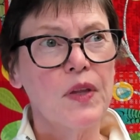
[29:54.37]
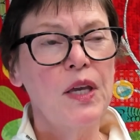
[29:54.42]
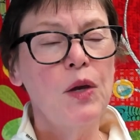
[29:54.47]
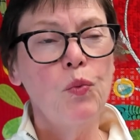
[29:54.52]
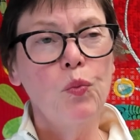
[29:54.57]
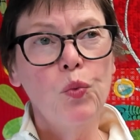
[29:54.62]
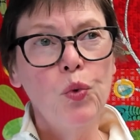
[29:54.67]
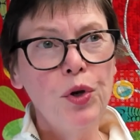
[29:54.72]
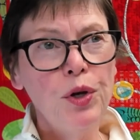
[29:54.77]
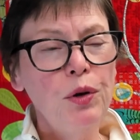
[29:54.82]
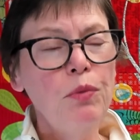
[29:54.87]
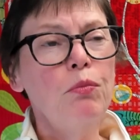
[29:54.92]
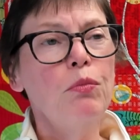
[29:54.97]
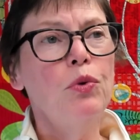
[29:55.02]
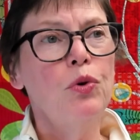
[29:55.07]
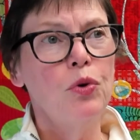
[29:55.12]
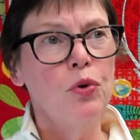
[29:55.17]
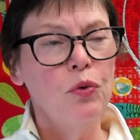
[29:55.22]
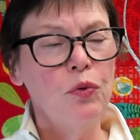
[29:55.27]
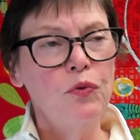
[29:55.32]
It wouldn't
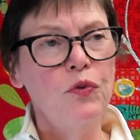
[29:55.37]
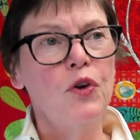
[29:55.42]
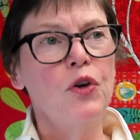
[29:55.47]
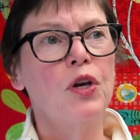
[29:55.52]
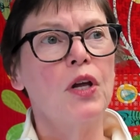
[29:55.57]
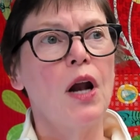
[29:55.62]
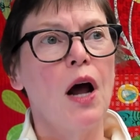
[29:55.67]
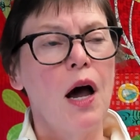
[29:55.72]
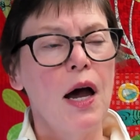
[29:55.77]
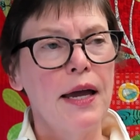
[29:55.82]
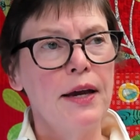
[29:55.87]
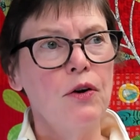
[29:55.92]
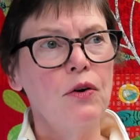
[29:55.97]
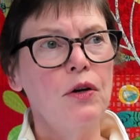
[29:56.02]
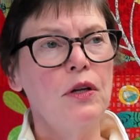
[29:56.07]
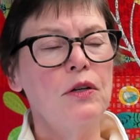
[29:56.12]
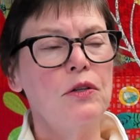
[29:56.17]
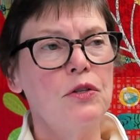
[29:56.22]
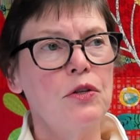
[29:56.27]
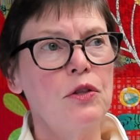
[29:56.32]
move. You could
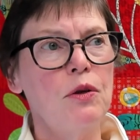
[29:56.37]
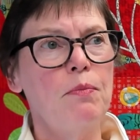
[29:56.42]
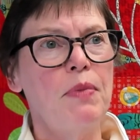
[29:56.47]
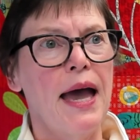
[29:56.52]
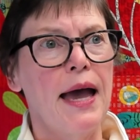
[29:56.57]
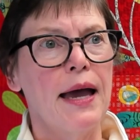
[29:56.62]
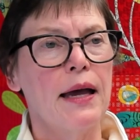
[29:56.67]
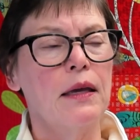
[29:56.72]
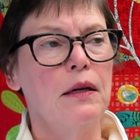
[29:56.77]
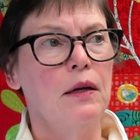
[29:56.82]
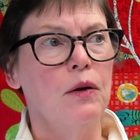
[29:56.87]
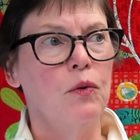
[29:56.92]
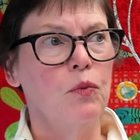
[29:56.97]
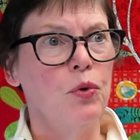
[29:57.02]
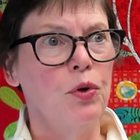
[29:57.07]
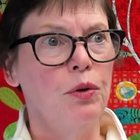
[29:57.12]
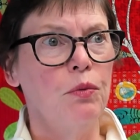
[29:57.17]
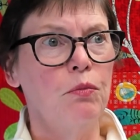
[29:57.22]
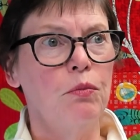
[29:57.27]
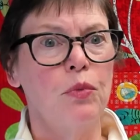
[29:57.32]
iron it to the back and it
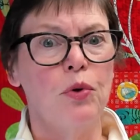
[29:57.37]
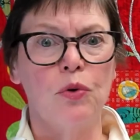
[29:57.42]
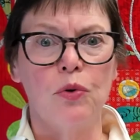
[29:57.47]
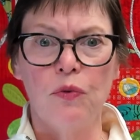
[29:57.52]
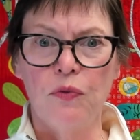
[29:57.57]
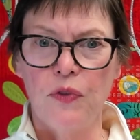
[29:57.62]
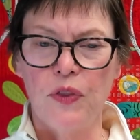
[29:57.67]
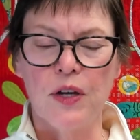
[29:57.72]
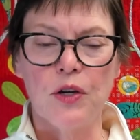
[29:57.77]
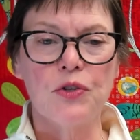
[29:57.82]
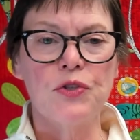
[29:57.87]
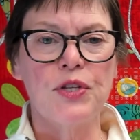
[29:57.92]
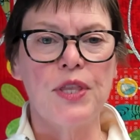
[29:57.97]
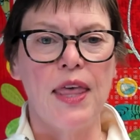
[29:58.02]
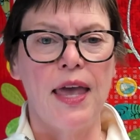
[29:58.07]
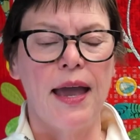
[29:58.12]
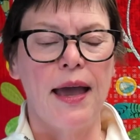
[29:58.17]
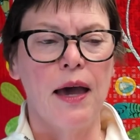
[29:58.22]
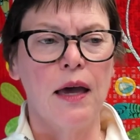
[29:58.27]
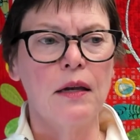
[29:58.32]
wouldn't move. There's
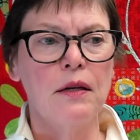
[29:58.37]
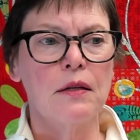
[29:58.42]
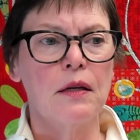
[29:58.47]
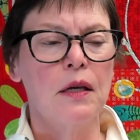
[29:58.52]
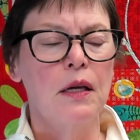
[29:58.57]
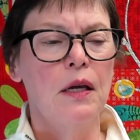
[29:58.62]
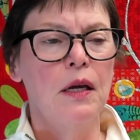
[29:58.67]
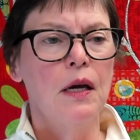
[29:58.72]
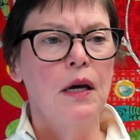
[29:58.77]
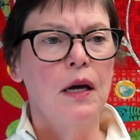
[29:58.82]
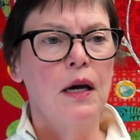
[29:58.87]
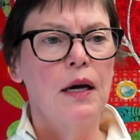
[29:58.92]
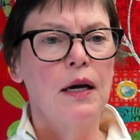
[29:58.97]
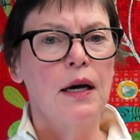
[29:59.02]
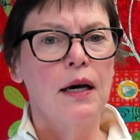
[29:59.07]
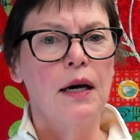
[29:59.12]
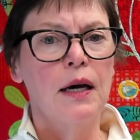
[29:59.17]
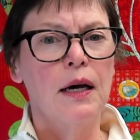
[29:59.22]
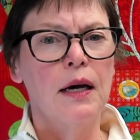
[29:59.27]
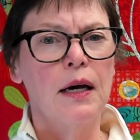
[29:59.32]
that.
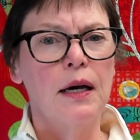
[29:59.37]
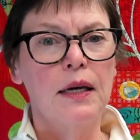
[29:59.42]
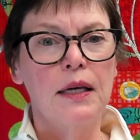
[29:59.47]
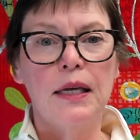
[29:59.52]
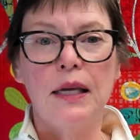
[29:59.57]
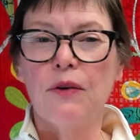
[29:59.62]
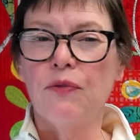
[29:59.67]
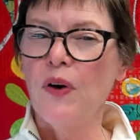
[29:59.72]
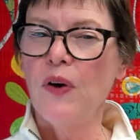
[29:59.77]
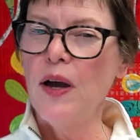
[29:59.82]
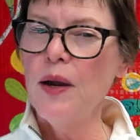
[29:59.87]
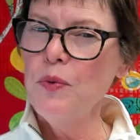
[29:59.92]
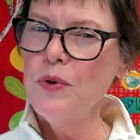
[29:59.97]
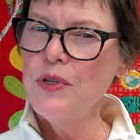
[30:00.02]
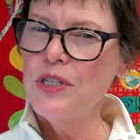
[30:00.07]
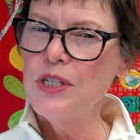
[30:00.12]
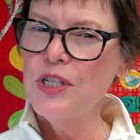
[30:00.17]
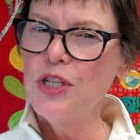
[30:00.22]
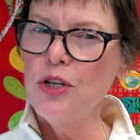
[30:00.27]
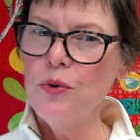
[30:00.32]
Uh, if I
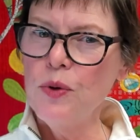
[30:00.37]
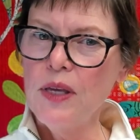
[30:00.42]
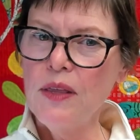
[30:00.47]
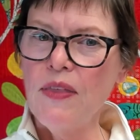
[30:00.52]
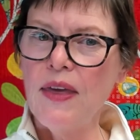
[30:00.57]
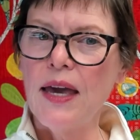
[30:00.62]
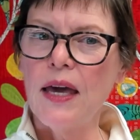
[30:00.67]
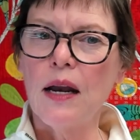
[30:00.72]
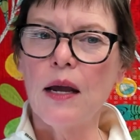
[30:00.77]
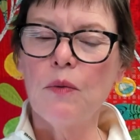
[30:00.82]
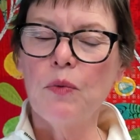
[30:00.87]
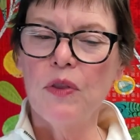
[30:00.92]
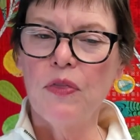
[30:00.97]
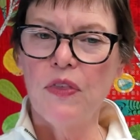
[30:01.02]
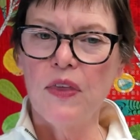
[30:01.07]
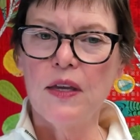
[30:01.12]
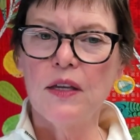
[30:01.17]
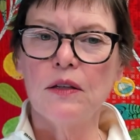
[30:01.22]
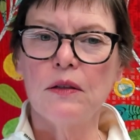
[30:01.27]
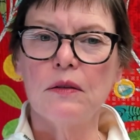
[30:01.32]
was doing that, I would
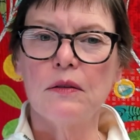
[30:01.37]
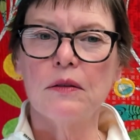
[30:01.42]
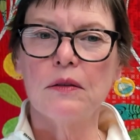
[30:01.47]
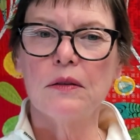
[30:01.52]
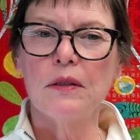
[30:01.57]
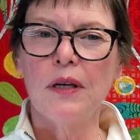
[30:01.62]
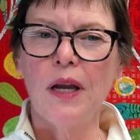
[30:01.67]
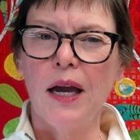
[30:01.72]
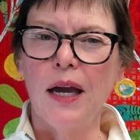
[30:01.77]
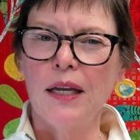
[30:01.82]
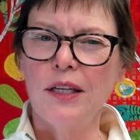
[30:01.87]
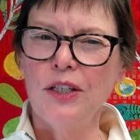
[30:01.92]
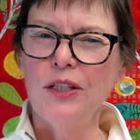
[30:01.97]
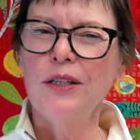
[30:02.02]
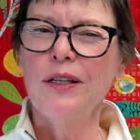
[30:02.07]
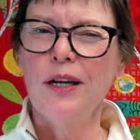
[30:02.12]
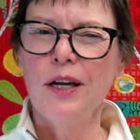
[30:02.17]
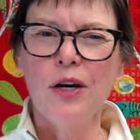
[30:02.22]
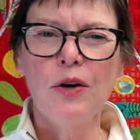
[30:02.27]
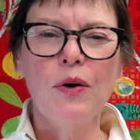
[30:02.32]
think yeah,
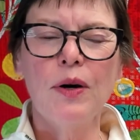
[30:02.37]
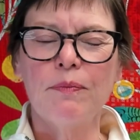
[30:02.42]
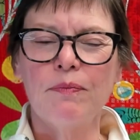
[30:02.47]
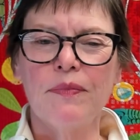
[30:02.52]
you know,